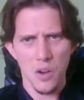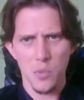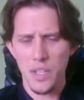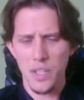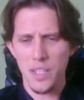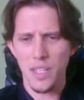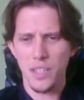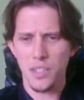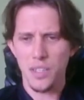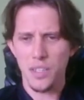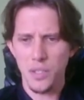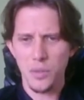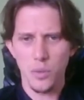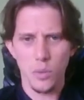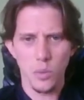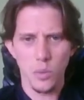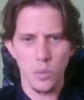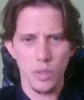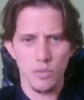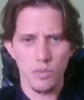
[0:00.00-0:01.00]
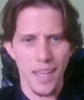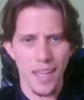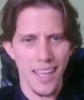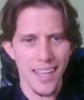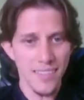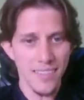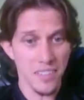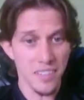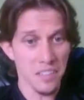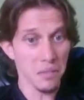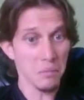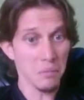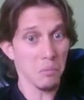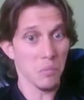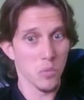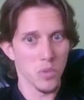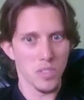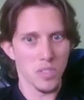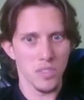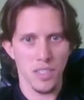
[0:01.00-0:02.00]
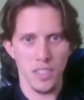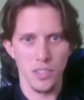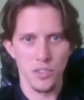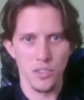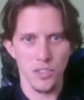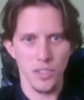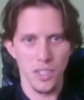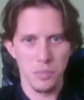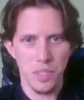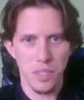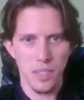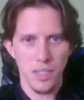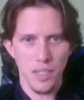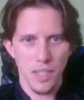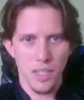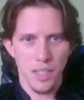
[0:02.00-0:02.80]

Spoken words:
We can deal with 18, which is a huge number.